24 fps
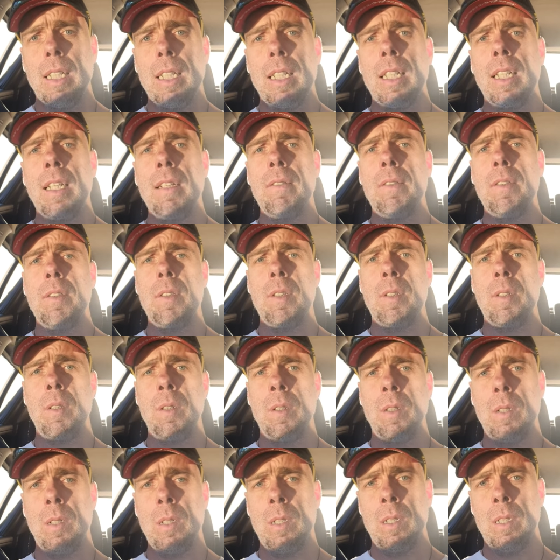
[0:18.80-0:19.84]
Give us a
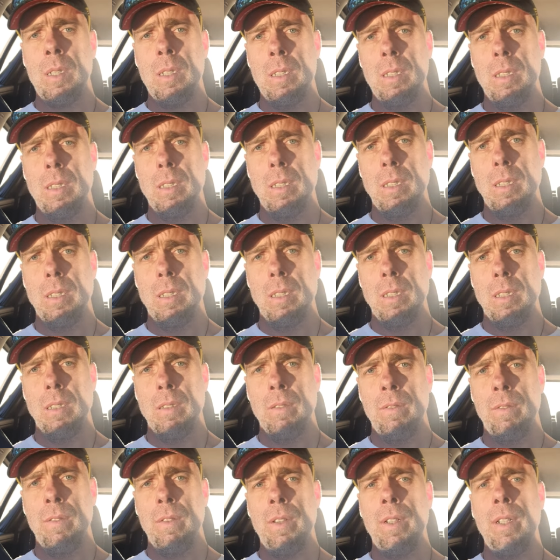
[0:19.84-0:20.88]
call
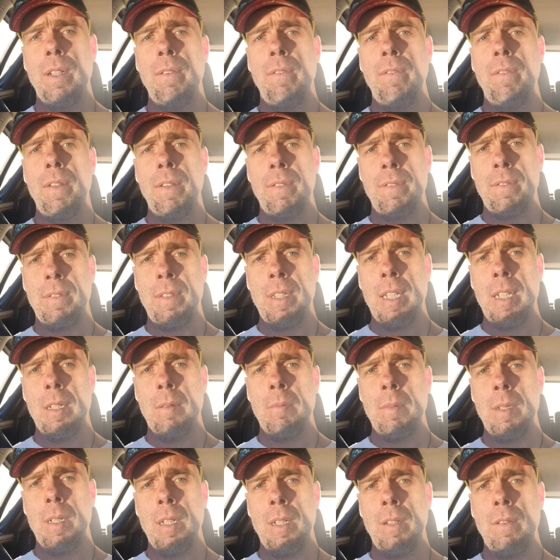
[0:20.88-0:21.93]
for a
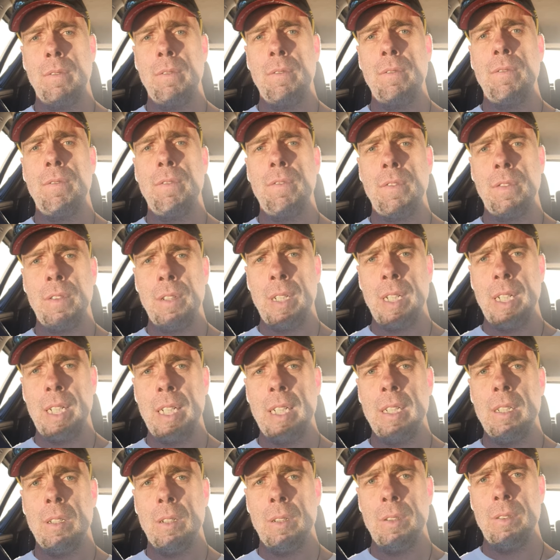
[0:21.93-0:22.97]
15-minute free
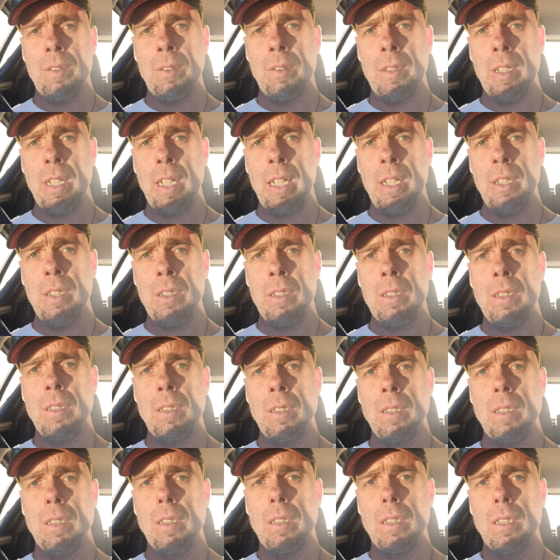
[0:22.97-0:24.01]
consultation,
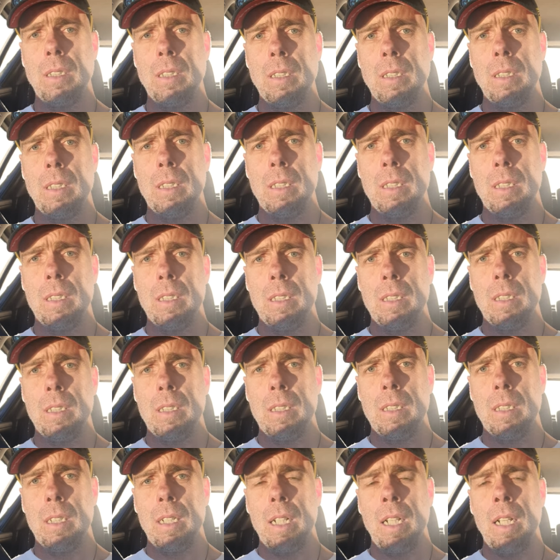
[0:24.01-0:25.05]

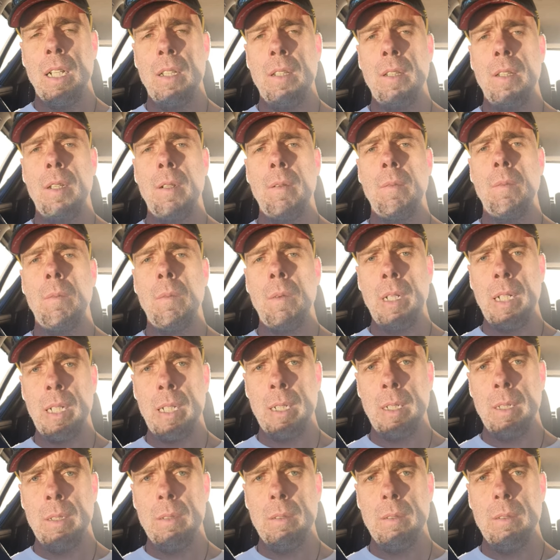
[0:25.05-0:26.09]
and then
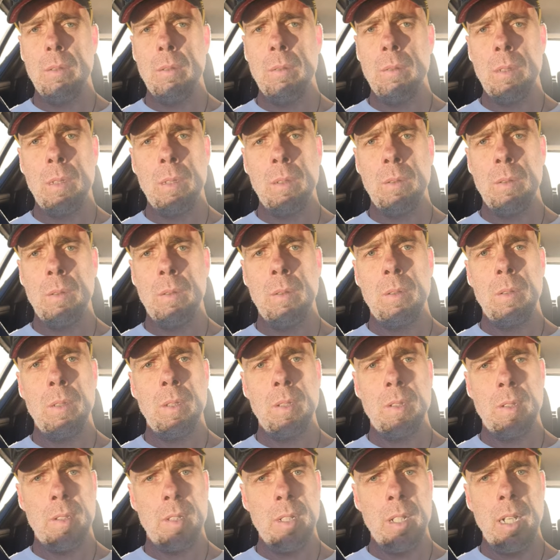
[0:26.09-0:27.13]
we will
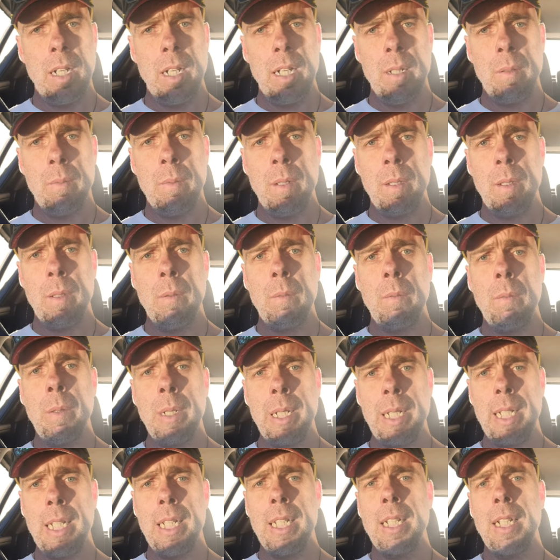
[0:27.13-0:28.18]
decide whether
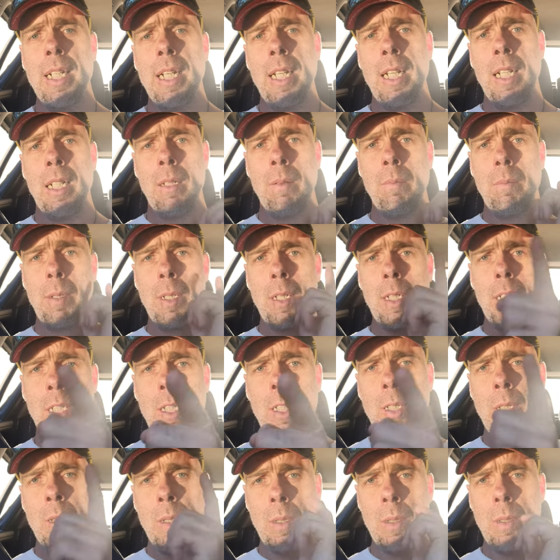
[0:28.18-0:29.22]
we can help
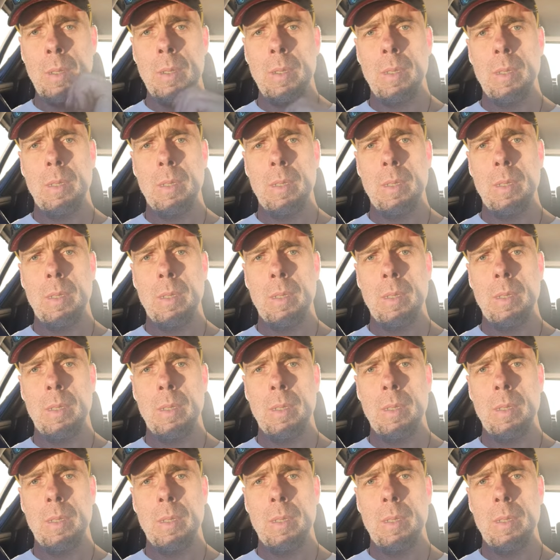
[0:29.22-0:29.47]
you.